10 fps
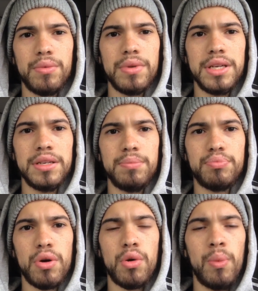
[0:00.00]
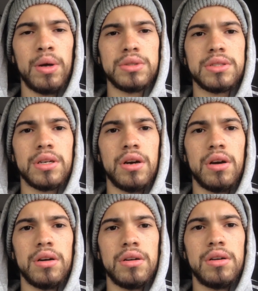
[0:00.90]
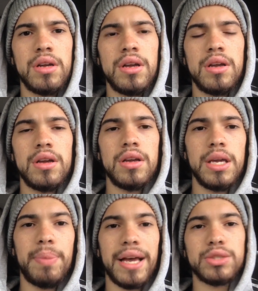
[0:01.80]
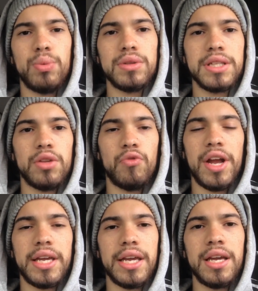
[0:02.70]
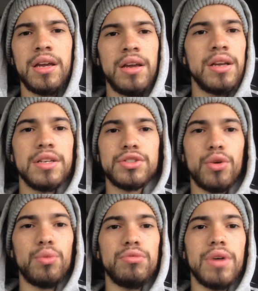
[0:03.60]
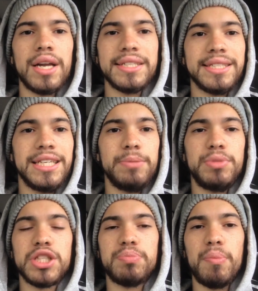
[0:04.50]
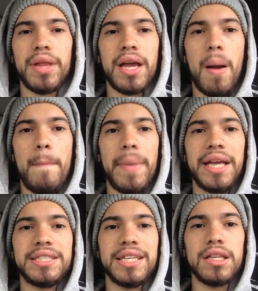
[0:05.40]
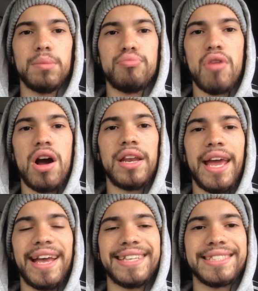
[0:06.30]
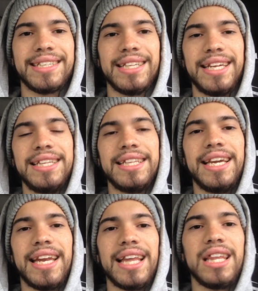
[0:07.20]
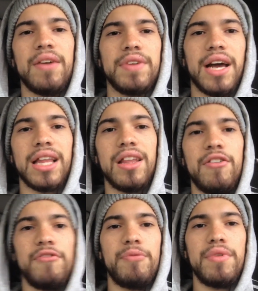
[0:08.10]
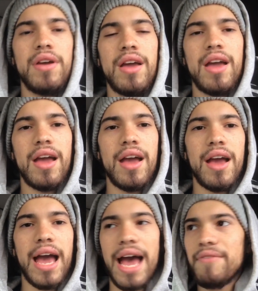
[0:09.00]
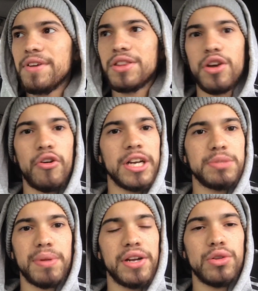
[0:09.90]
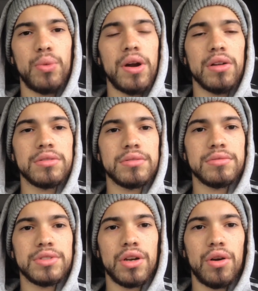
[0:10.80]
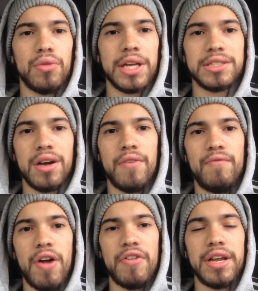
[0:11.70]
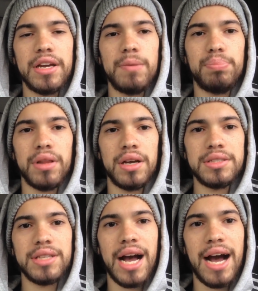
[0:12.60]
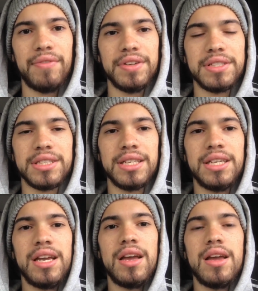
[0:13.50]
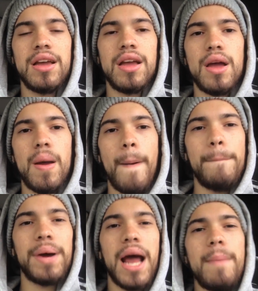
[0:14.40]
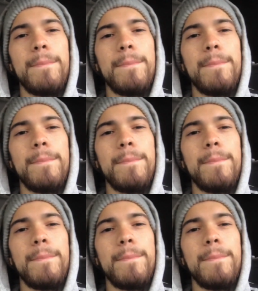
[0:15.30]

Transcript: he broke Wilt's, he passed Wilt in the ranking. So, honestly, he's just been playing amazing, LeBron-esque lately, and I love it. I love having the greatest player in the world. So, that's a very good plus, obviously. But I